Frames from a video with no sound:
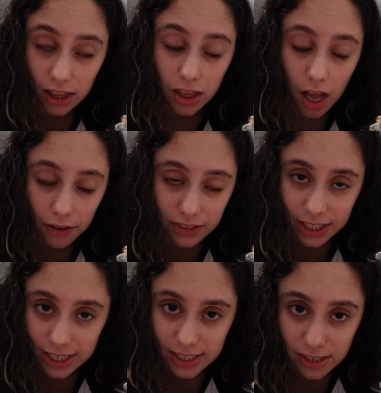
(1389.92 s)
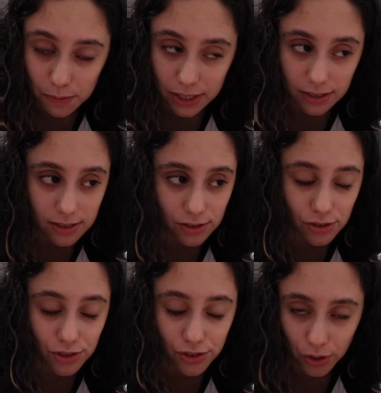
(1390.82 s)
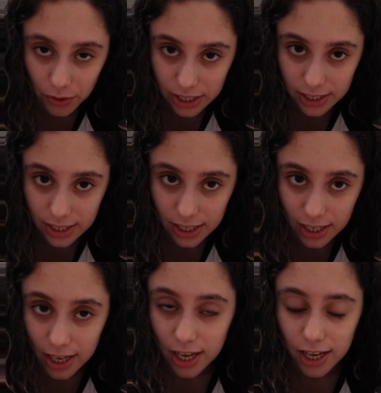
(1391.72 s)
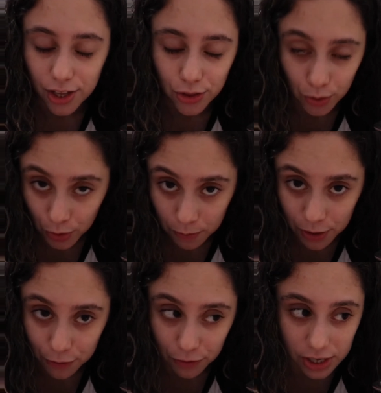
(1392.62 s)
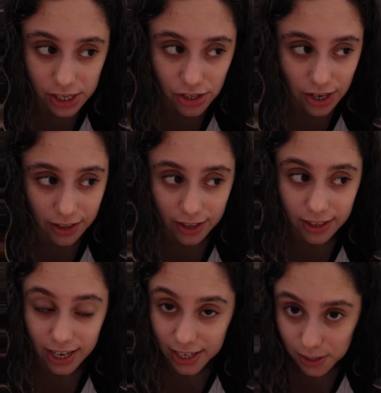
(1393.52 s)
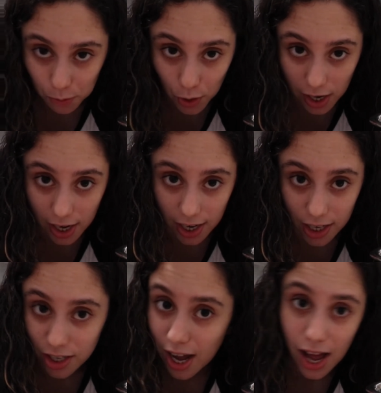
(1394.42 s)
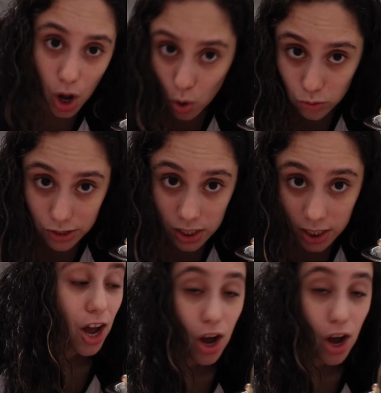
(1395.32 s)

love these because they're so easy. Throw them in the fridge and then the next morning you got oats.